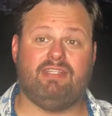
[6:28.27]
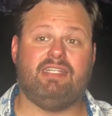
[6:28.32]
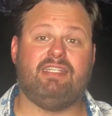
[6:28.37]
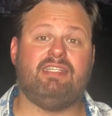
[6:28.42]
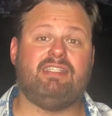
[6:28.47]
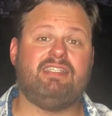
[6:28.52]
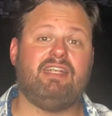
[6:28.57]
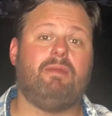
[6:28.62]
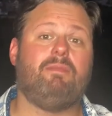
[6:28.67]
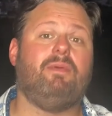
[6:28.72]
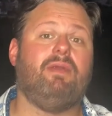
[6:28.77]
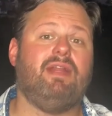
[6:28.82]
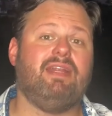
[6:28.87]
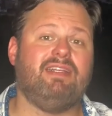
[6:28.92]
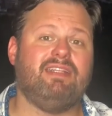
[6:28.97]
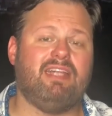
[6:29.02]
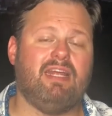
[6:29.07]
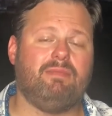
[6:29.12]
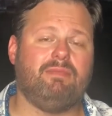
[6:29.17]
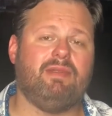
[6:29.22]
separate
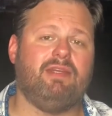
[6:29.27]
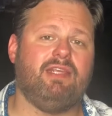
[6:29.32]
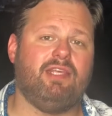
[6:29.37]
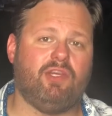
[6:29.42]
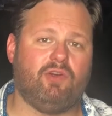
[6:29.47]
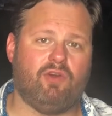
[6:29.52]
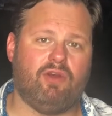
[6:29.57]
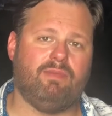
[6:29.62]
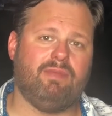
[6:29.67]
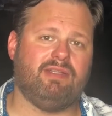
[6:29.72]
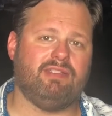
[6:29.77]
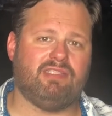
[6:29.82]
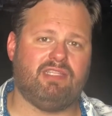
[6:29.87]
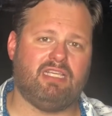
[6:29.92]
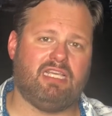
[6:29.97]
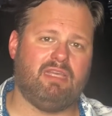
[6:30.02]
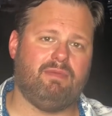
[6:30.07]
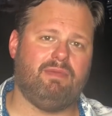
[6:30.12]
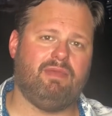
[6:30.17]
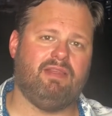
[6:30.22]
indemnity agreements
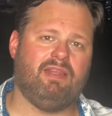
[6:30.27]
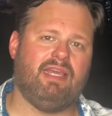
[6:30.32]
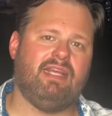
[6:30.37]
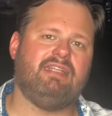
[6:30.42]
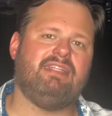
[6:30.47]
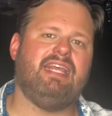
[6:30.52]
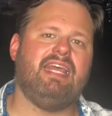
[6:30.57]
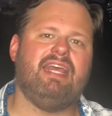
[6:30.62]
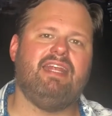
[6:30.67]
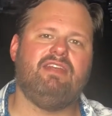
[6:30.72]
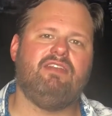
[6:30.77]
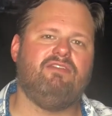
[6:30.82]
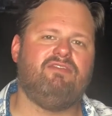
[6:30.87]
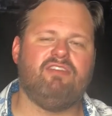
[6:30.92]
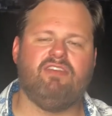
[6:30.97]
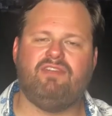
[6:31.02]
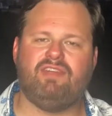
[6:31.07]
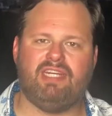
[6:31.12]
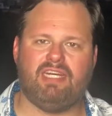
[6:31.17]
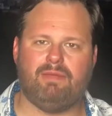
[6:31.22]
that can be like 10 to
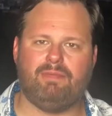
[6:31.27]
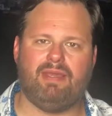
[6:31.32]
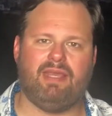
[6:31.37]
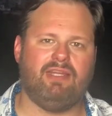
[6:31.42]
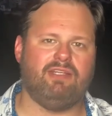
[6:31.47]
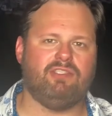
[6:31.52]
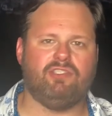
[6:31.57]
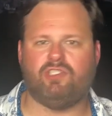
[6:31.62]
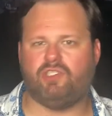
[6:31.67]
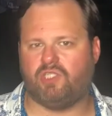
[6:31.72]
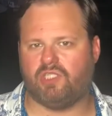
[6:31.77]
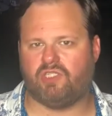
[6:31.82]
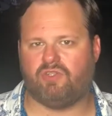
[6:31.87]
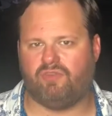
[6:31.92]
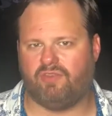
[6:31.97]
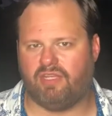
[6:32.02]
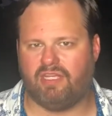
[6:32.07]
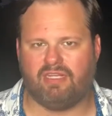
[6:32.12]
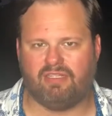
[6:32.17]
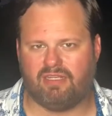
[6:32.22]
15 pages just
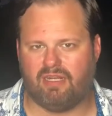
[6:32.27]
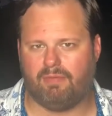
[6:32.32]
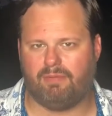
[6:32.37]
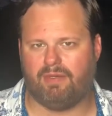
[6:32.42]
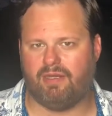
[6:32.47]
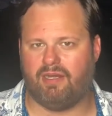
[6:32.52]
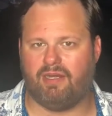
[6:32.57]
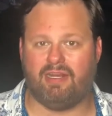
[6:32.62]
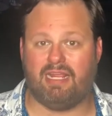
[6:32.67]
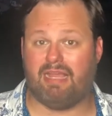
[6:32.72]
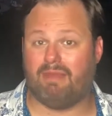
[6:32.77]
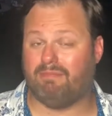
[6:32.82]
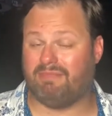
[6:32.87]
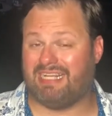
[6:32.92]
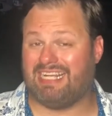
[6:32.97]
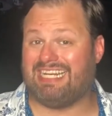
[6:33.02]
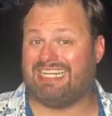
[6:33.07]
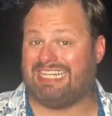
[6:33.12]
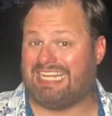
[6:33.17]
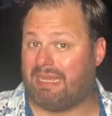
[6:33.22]
for the
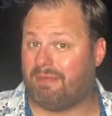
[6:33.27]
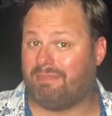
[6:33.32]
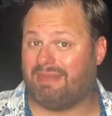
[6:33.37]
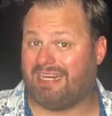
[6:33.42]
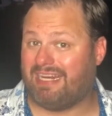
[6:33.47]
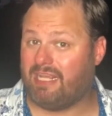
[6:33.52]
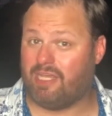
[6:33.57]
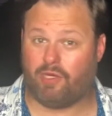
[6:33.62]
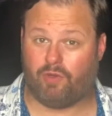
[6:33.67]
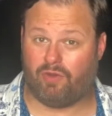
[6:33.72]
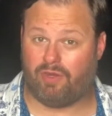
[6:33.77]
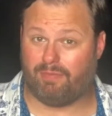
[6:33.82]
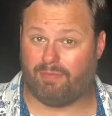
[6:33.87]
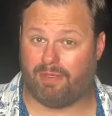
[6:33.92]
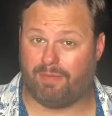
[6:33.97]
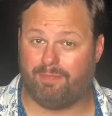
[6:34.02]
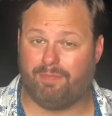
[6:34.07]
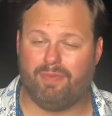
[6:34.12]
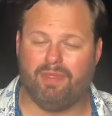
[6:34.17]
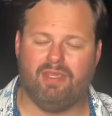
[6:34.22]
indemnity agreement.
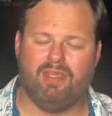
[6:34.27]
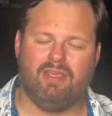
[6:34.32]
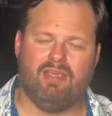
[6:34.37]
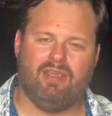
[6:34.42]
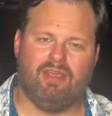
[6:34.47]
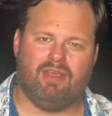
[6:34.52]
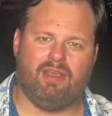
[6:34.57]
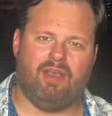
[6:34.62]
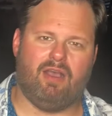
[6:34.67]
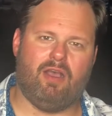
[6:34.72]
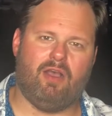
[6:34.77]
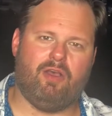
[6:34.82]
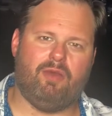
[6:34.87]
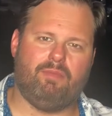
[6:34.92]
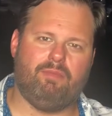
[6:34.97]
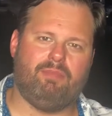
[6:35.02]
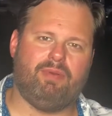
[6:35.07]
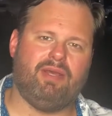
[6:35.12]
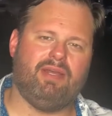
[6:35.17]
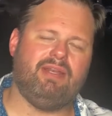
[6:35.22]

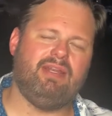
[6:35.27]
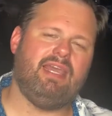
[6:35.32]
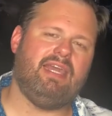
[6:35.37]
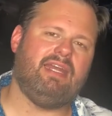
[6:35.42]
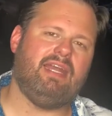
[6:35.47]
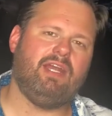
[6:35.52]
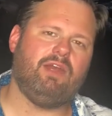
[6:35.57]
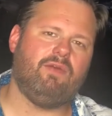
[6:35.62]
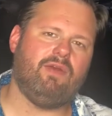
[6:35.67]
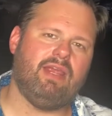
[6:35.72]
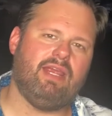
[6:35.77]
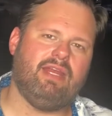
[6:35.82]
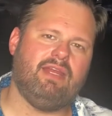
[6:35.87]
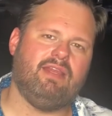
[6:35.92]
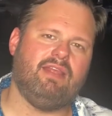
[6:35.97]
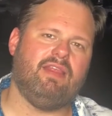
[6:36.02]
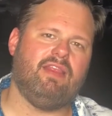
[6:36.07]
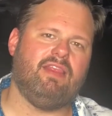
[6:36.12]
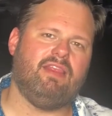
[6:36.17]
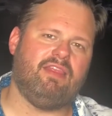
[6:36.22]
But at any rate,
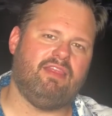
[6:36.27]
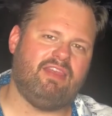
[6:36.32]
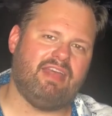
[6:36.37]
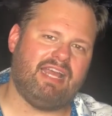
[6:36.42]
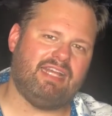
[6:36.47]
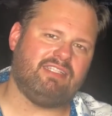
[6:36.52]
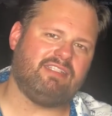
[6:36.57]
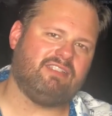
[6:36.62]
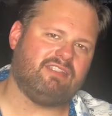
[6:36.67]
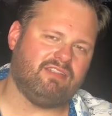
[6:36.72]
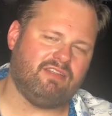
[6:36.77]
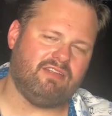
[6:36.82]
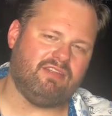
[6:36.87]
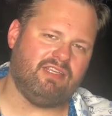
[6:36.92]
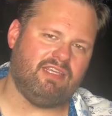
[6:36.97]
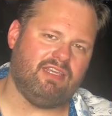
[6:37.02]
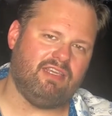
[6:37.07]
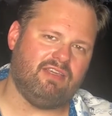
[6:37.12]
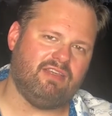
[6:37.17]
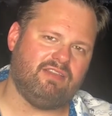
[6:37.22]
that's
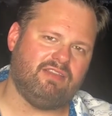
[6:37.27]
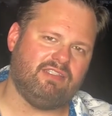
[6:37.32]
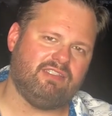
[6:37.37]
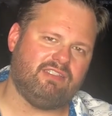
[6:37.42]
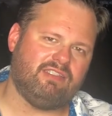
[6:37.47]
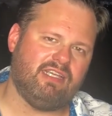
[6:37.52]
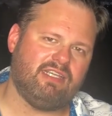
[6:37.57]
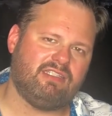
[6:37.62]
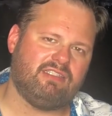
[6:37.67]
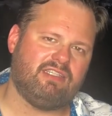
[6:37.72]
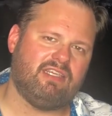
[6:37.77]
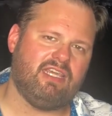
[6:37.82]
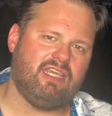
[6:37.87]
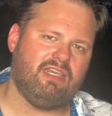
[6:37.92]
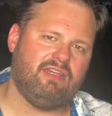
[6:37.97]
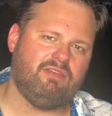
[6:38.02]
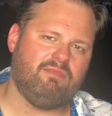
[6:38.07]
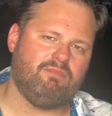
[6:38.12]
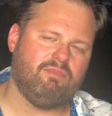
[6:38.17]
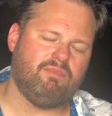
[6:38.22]
the 6
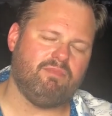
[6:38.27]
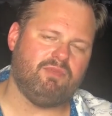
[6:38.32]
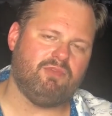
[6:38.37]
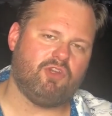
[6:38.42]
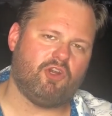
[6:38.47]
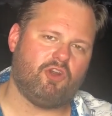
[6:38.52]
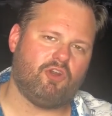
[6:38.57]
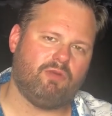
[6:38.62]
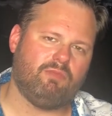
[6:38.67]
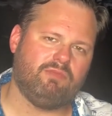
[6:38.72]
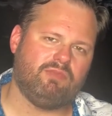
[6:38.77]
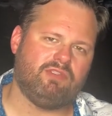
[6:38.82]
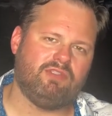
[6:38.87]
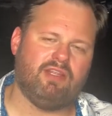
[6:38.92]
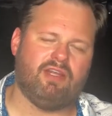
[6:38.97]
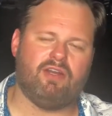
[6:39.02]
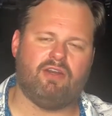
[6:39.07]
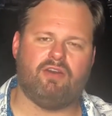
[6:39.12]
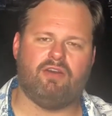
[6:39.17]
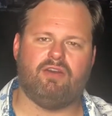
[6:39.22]
key terms
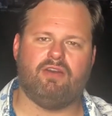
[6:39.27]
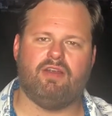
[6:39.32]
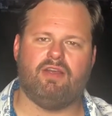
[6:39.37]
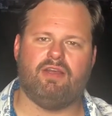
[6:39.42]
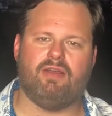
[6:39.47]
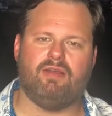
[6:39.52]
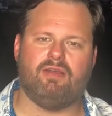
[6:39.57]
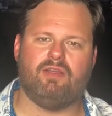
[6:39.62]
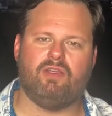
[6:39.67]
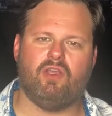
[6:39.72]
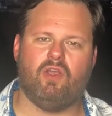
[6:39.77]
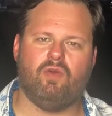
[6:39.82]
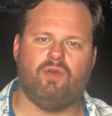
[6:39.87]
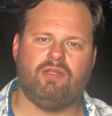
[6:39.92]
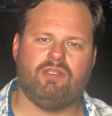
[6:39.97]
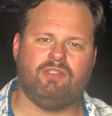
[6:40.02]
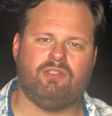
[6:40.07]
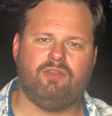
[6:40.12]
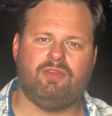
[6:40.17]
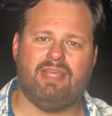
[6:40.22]
that are go
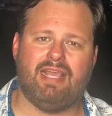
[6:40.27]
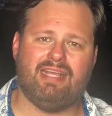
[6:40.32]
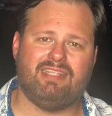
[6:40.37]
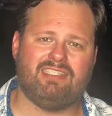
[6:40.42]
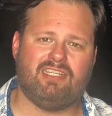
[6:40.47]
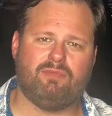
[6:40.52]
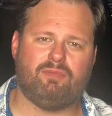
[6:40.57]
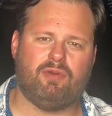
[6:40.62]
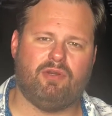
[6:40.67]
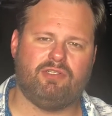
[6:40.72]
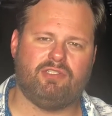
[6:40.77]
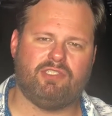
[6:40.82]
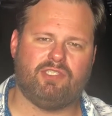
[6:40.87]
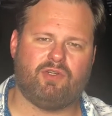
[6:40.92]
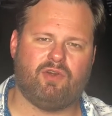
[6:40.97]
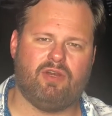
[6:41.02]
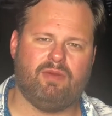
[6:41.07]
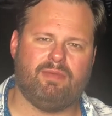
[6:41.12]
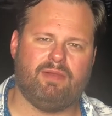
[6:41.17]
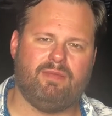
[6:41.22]
into the asset purchase
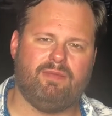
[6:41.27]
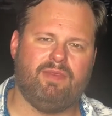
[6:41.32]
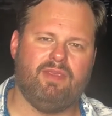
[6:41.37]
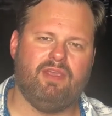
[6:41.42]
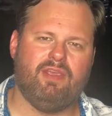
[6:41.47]
agreement.